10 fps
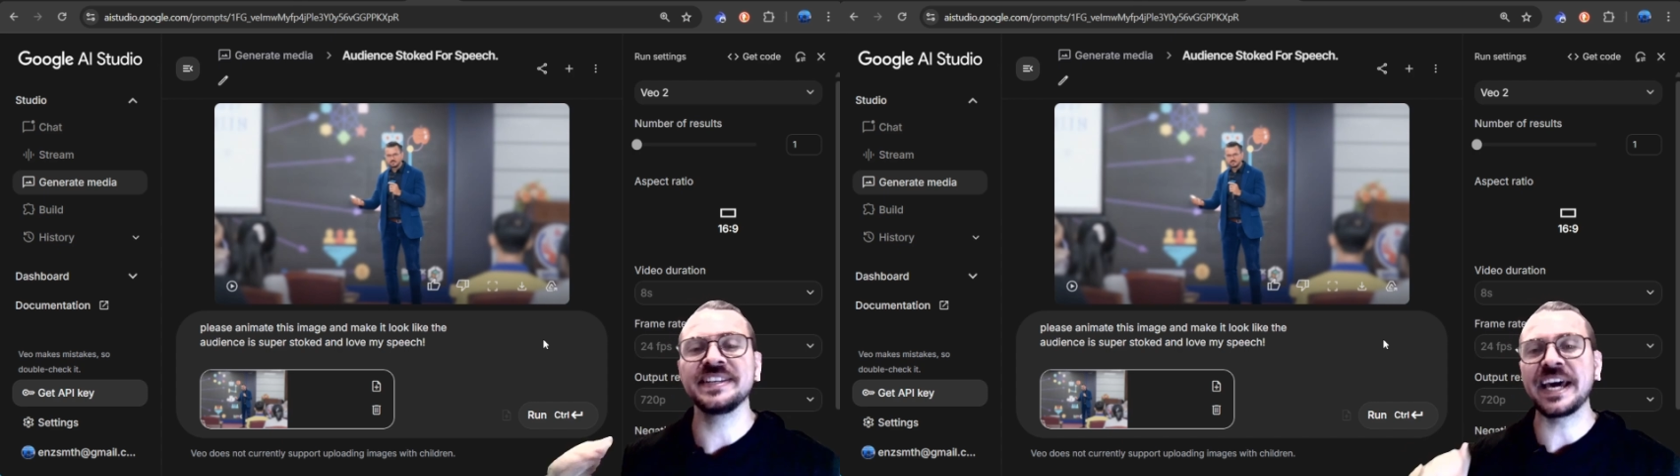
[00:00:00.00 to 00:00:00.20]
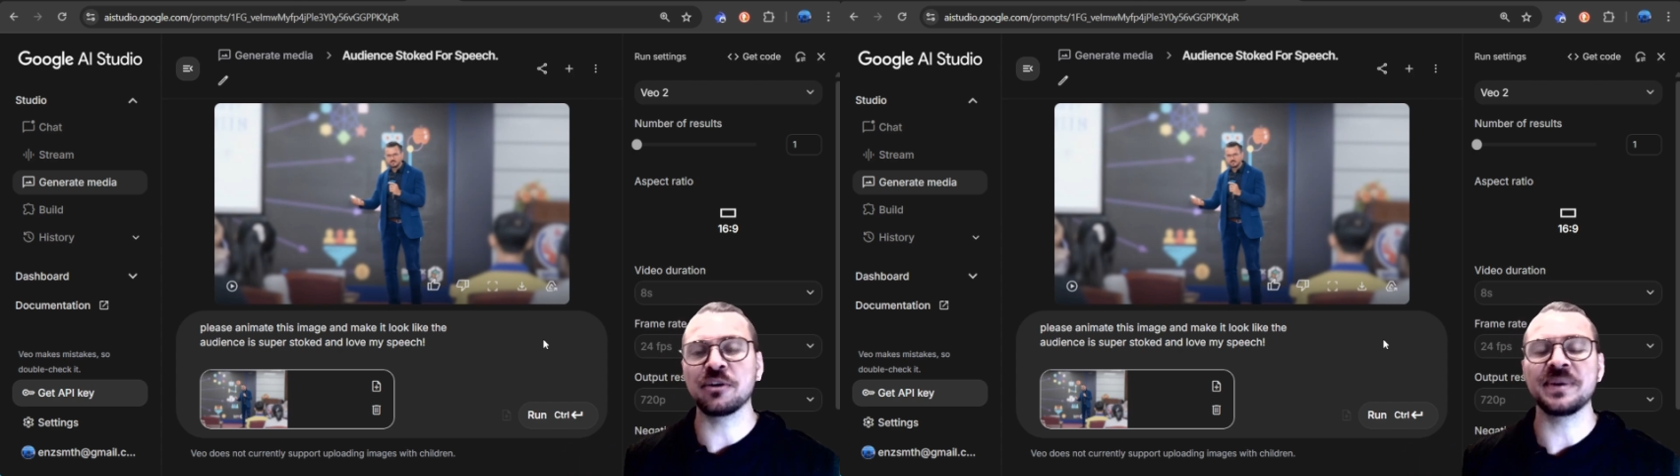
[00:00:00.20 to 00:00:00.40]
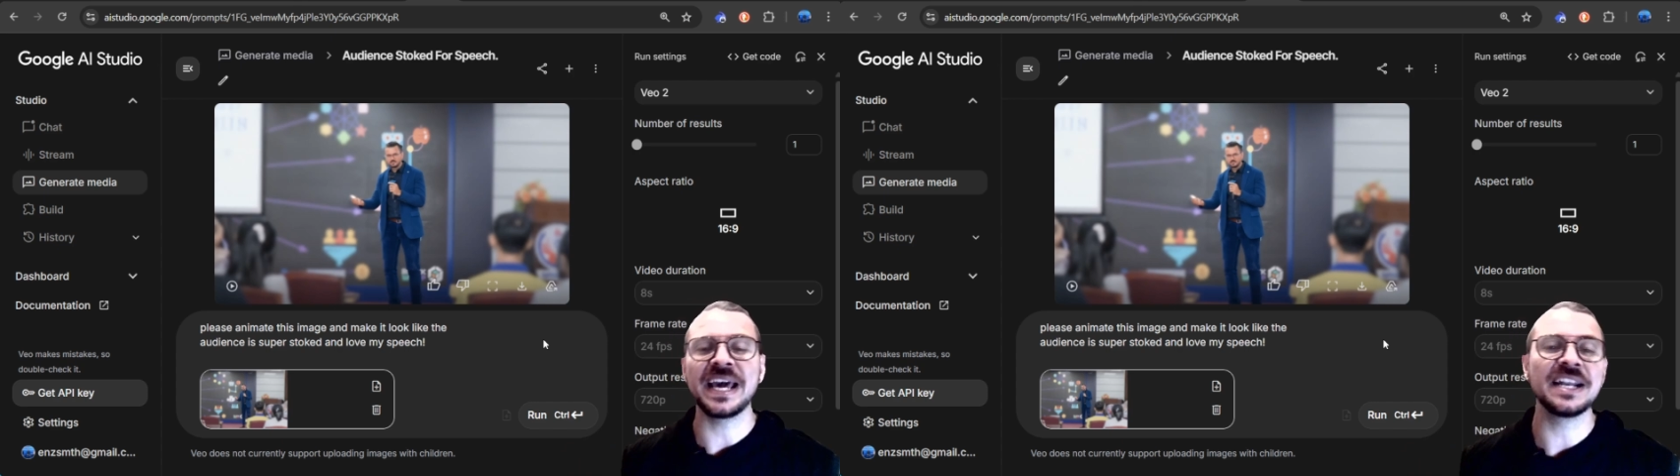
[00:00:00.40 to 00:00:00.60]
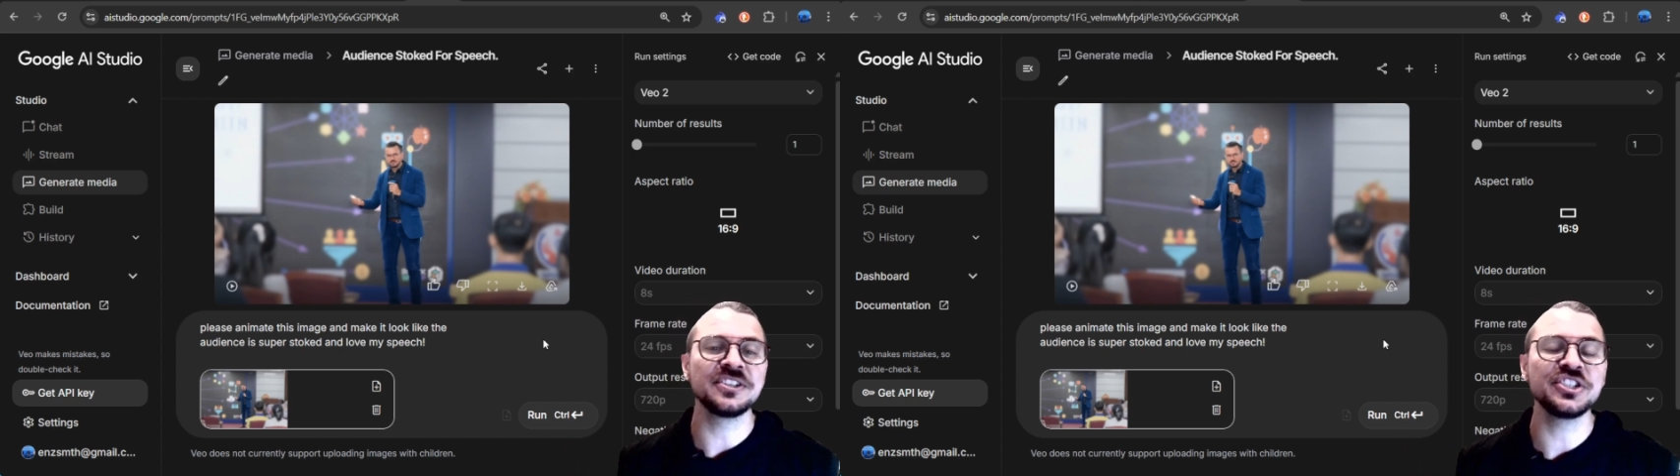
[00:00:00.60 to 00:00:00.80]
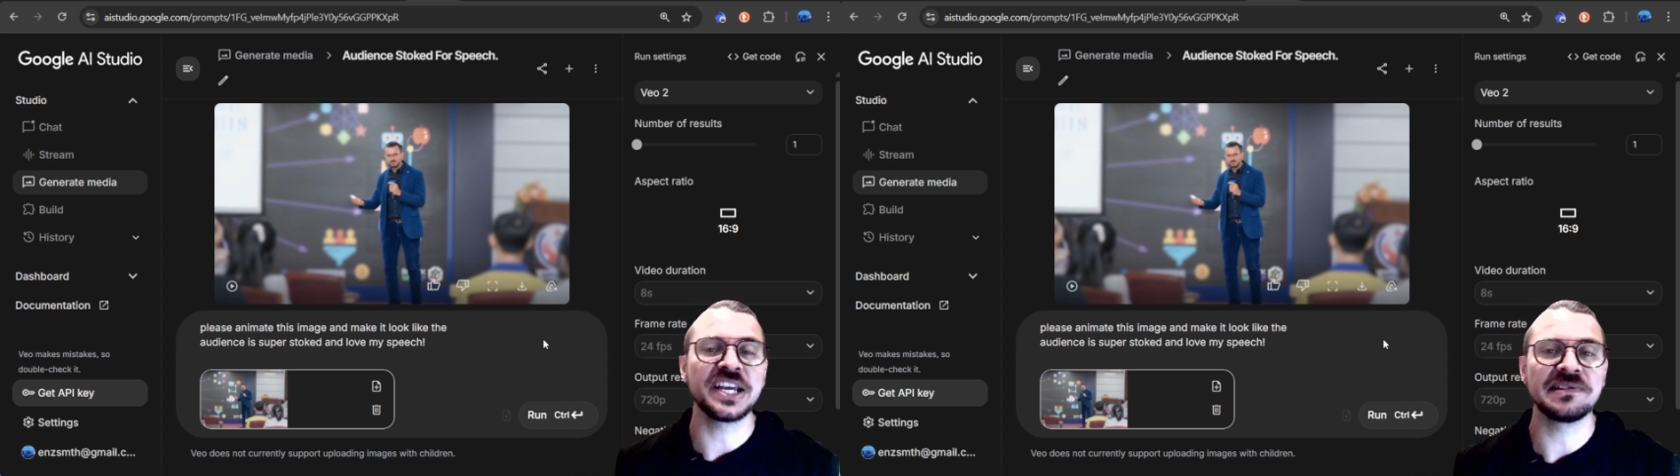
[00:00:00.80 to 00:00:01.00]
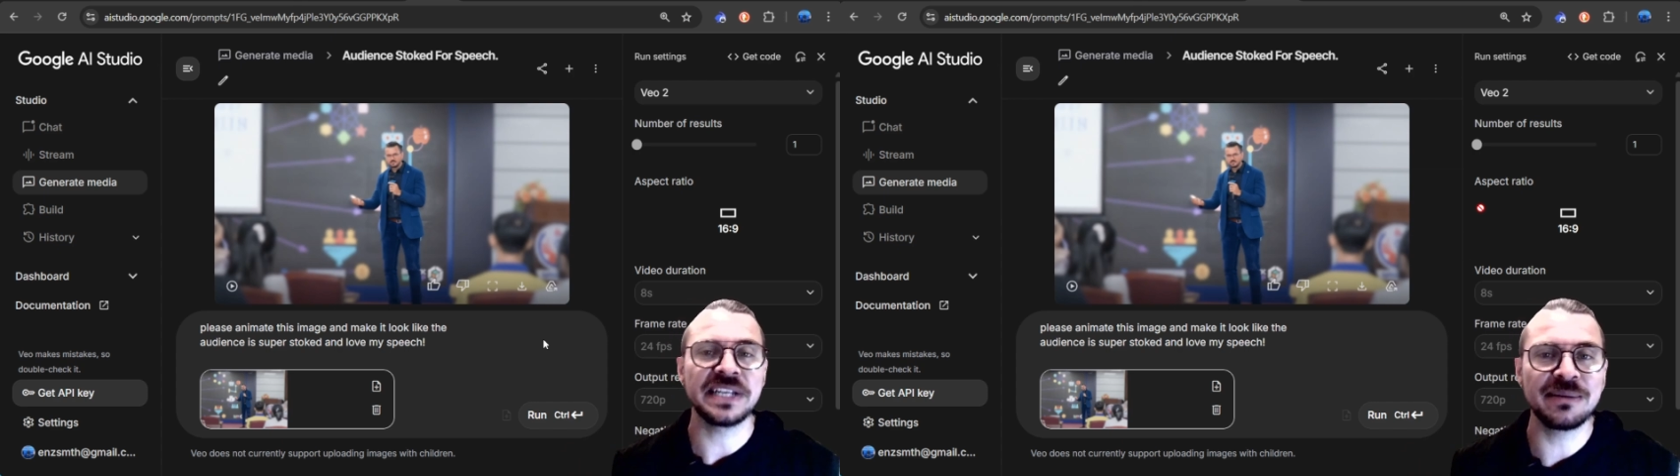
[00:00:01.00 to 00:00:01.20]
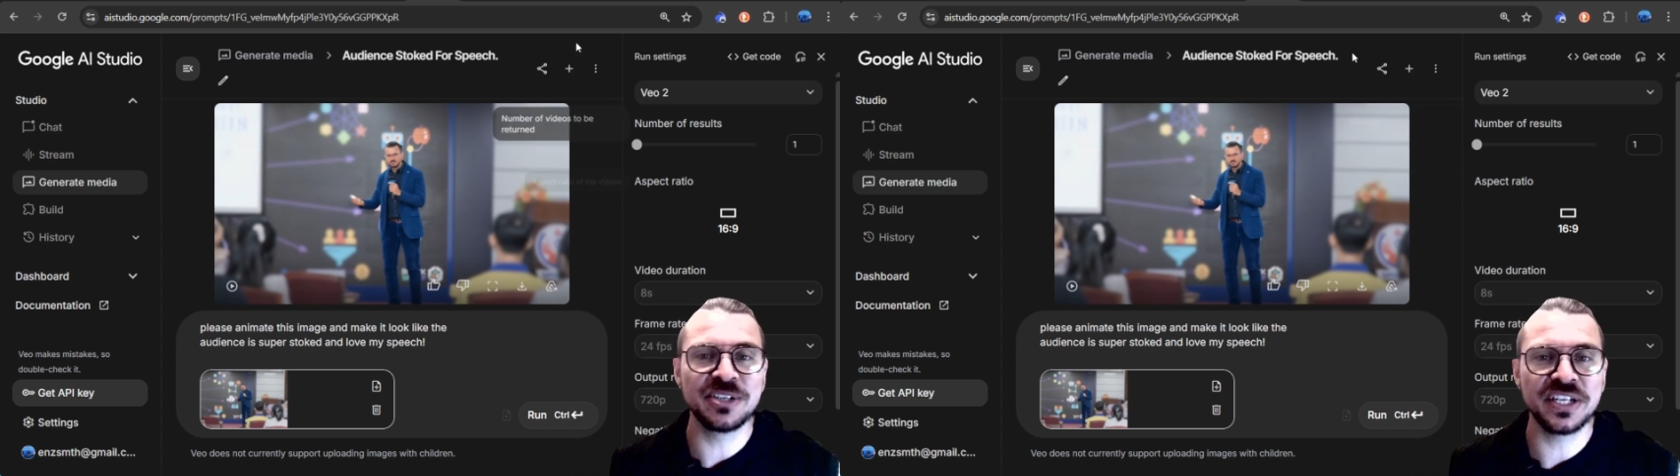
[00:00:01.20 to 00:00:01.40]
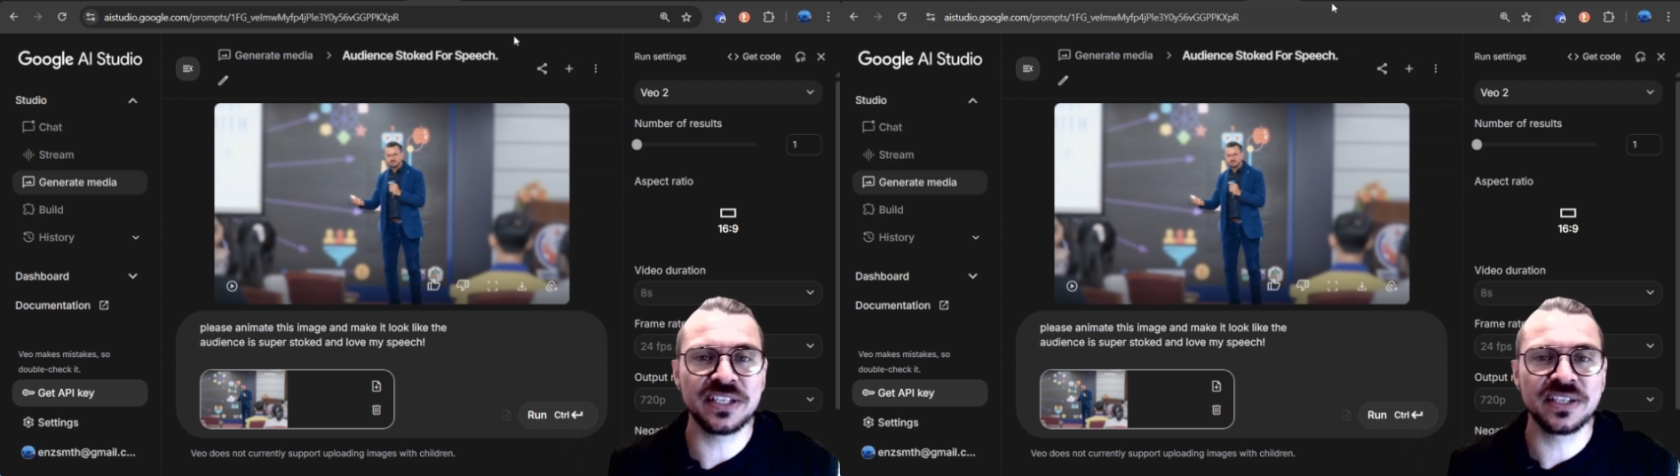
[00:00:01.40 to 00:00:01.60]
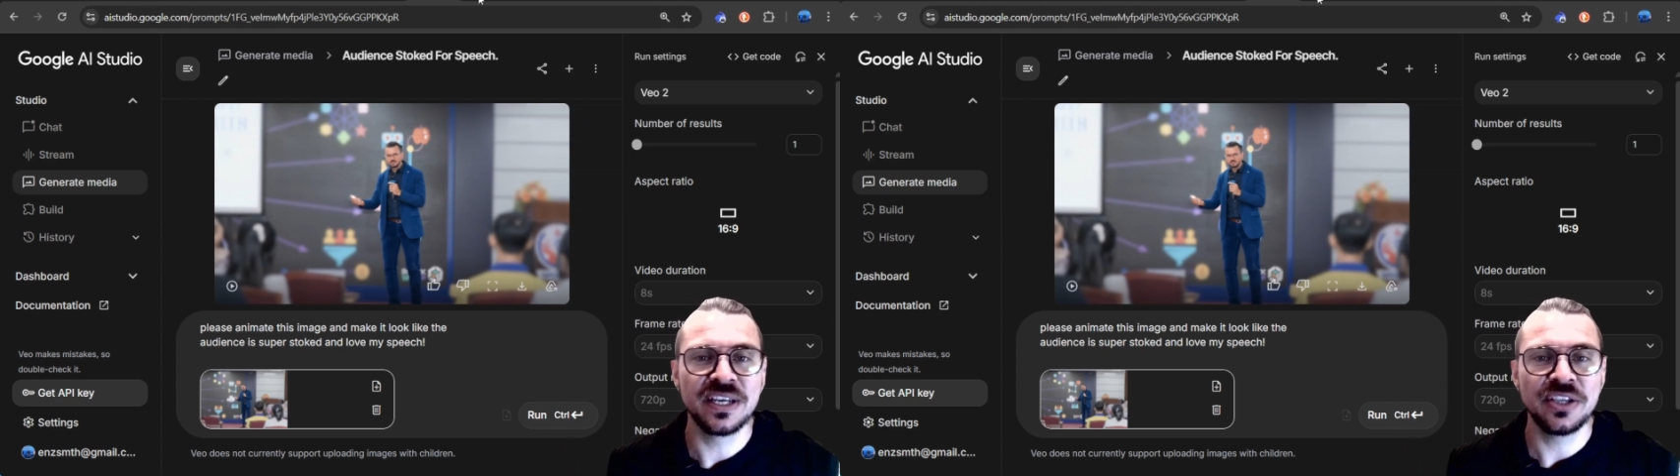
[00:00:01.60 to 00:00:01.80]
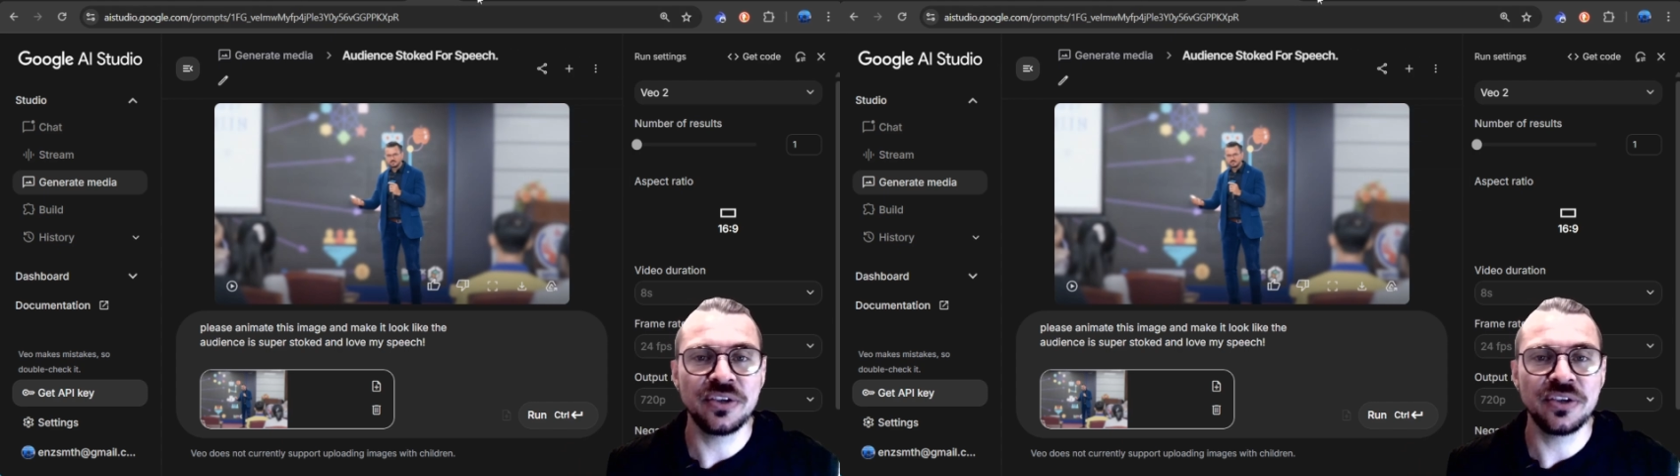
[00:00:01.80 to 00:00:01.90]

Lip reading: Nano Banana to generate images.